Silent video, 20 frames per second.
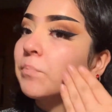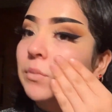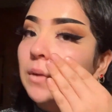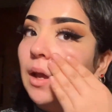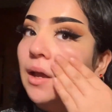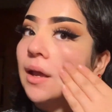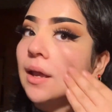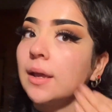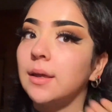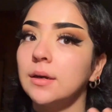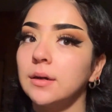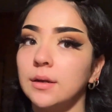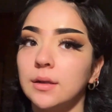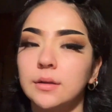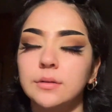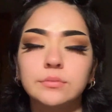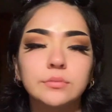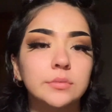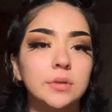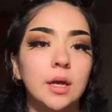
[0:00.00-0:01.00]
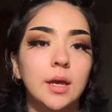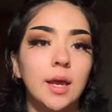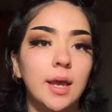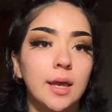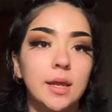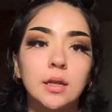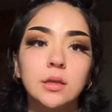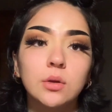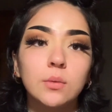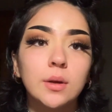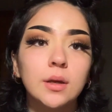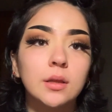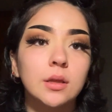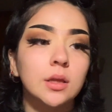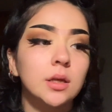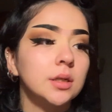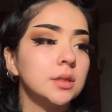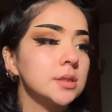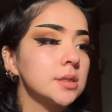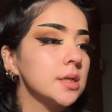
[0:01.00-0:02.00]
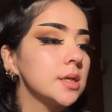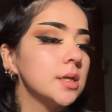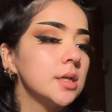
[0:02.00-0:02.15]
I hated it. I hated the way it looked.